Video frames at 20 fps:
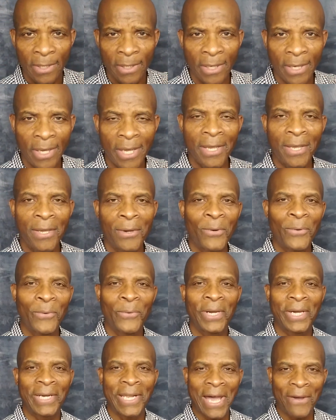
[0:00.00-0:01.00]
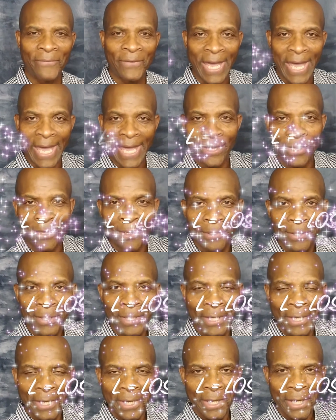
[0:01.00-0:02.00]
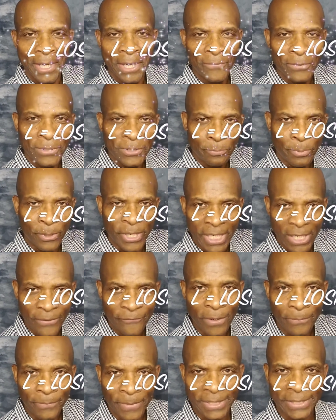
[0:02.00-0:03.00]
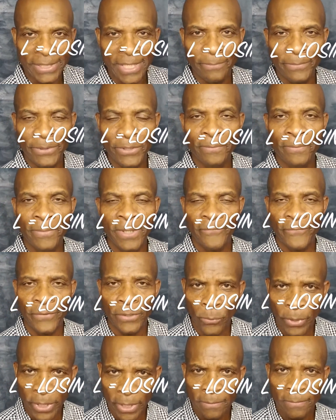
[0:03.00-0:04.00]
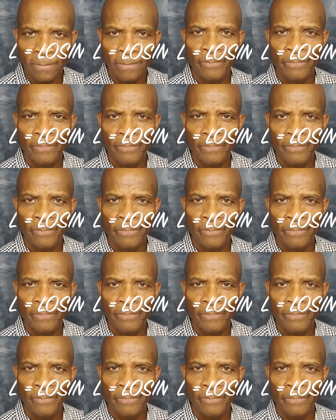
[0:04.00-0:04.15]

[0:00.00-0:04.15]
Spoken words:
We're going to have an L springing from this W, if you will.